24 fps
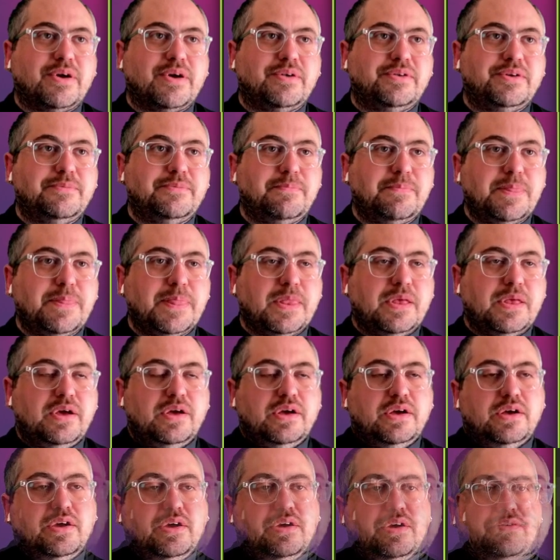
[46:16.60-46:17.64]
around it.
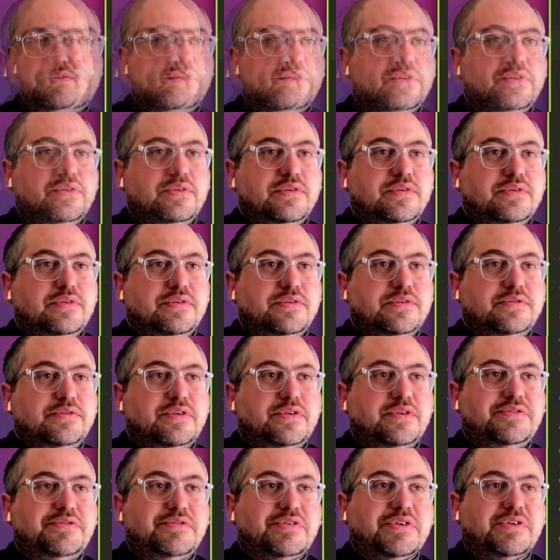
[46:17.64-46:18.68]
So
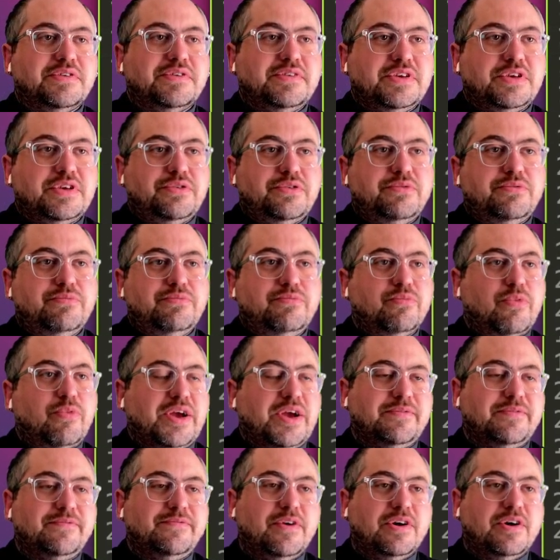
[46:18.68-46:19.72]
as you can see, you
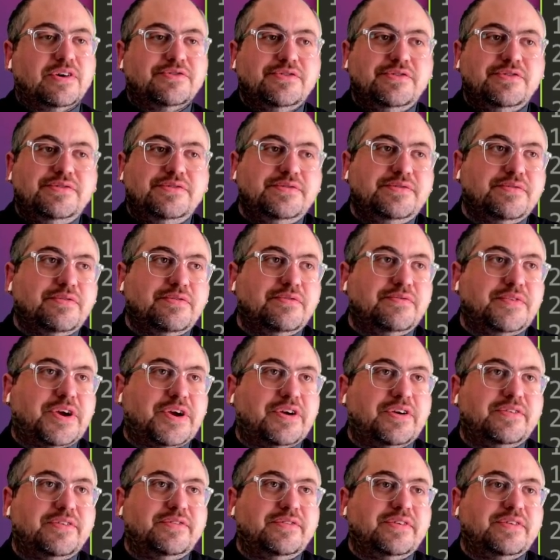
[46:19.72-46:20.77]
write functions for
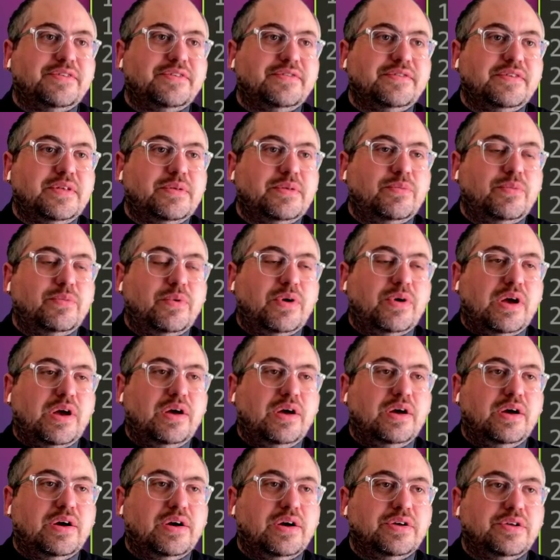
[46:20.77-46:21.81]
various things, and
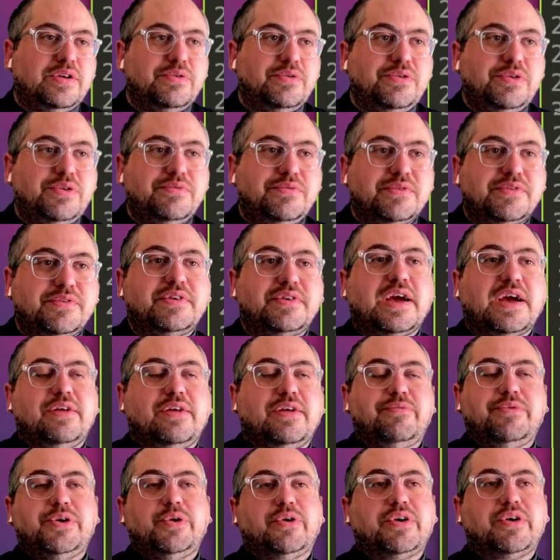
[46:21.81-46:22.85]
you use it to kind
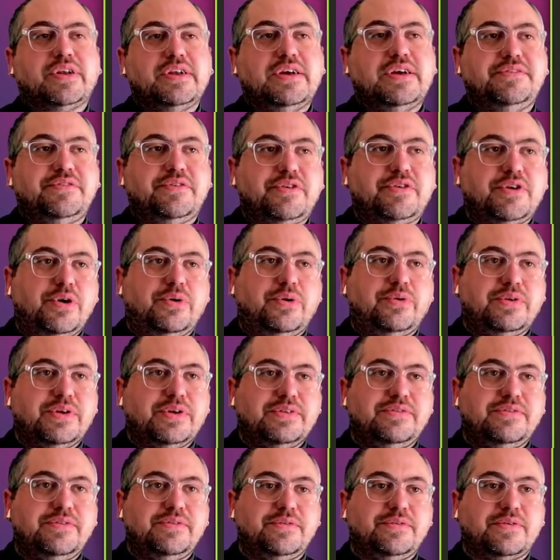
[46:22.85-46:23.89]
of reorganize your code
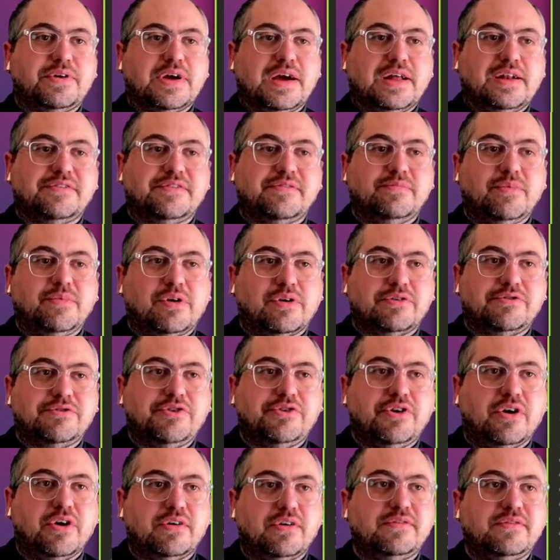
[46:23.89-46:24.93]
into kind of smaller
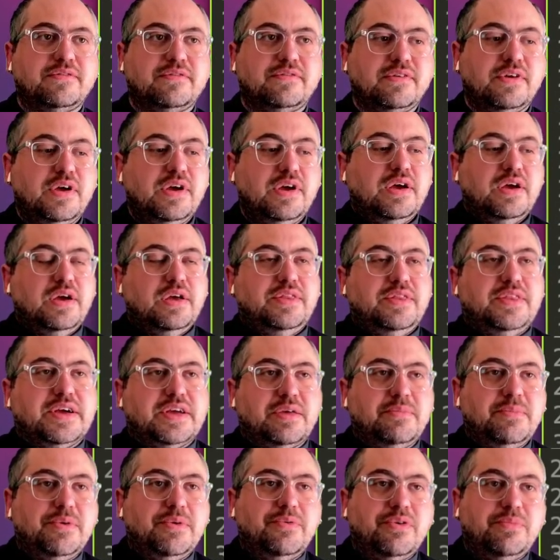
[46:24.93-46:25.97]
chunks that
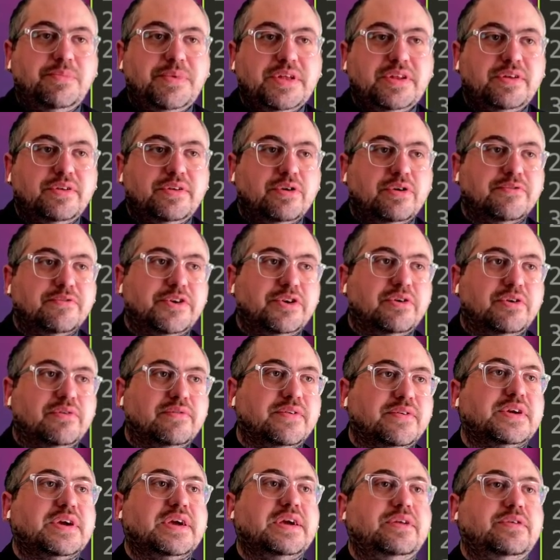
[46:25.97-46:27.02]
can be repeated over and over
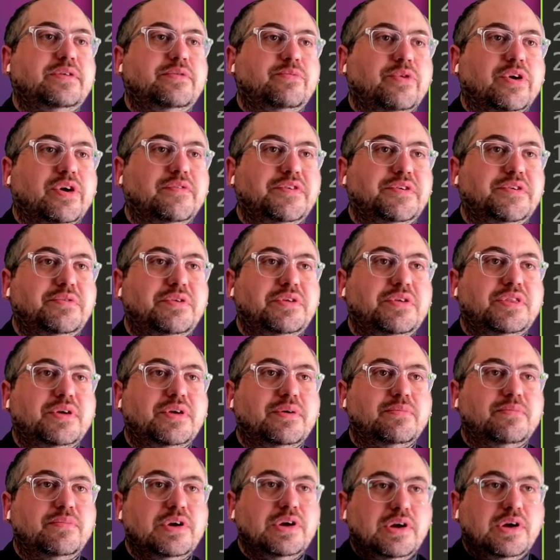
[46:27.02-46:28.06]
again wherever you need
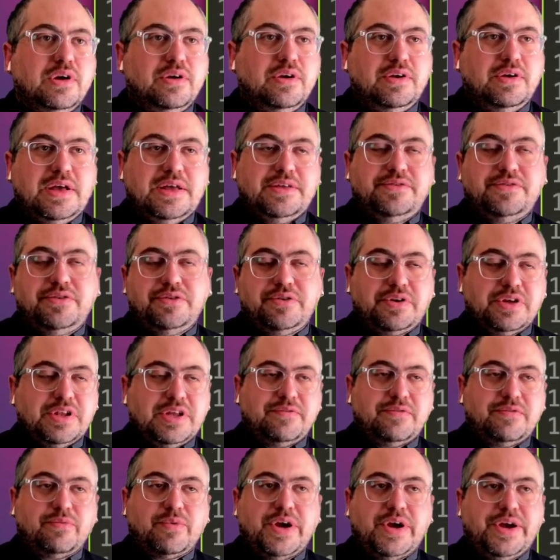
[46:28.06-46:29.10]
them. And so you could
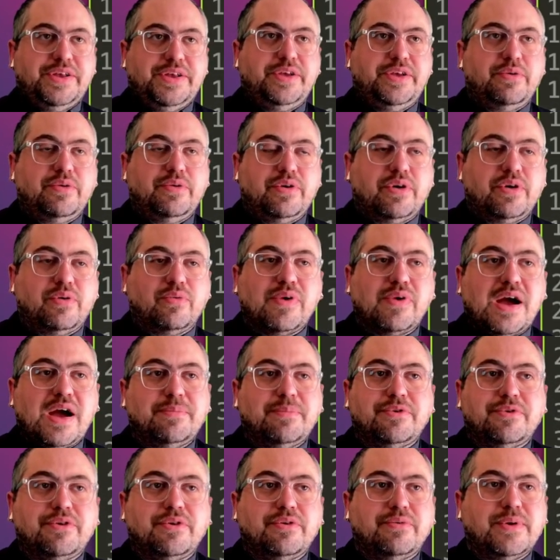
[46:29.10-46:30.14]
even write, a
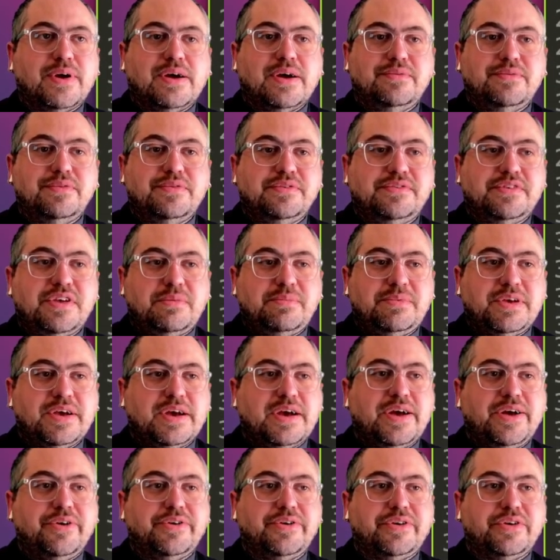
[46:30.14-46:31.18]
wrapper around this API,
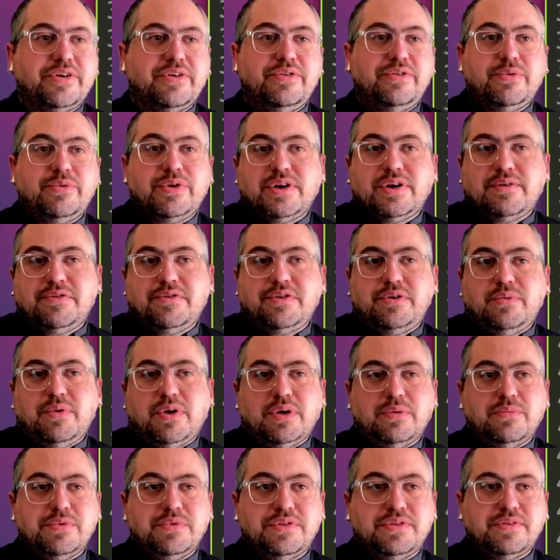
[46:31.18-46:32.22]
or you could do whatever you
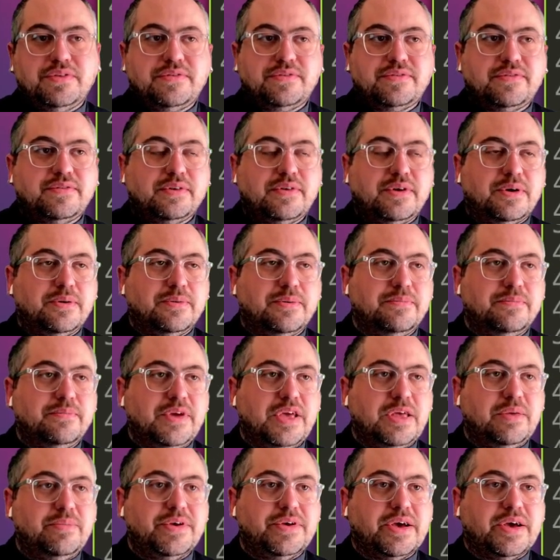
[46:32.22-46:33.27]
want with this
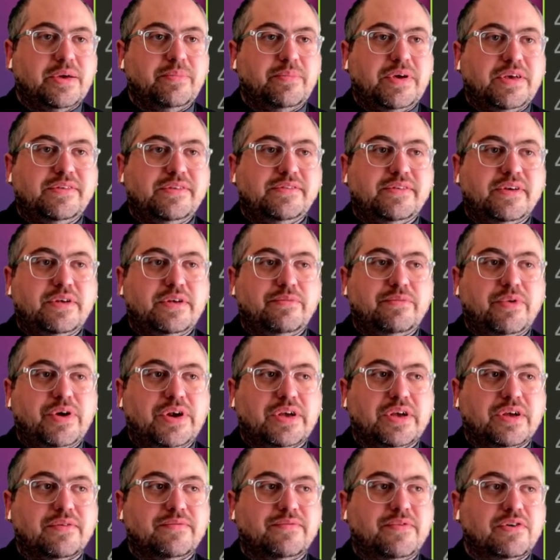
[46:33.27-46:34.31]
API based on
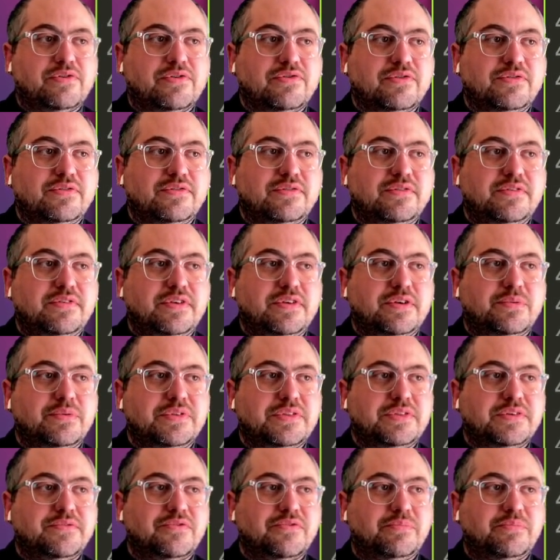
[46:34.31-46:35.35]
writing a functions to deal with
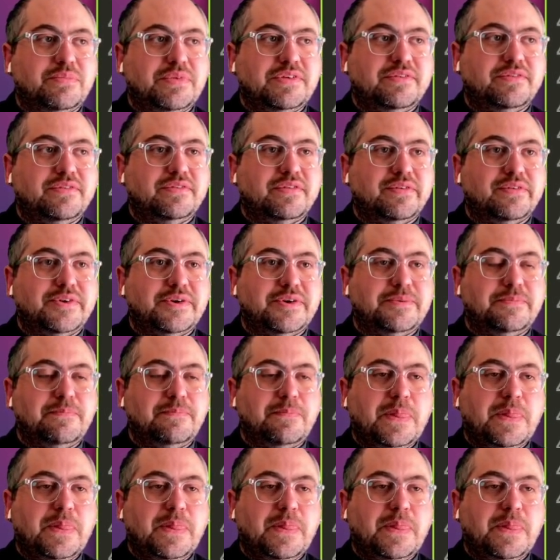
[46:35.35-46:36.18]
different pieces of it.